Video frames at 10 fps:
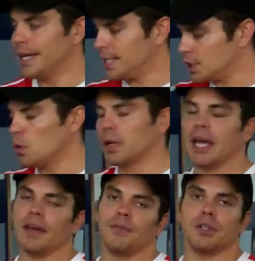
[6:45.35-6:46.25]
it's
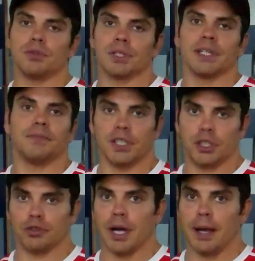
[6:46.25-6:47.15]
okay if you use lifting
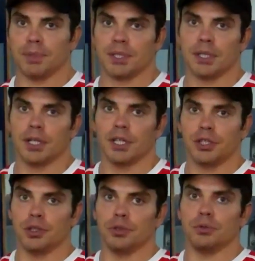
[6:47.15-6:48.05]
straps
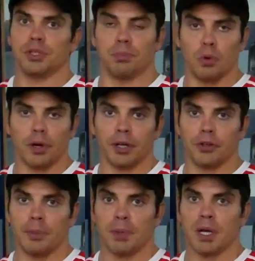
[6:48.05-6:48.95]
to support your
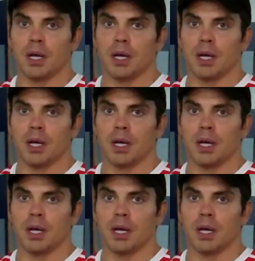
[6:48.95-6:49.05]
grip.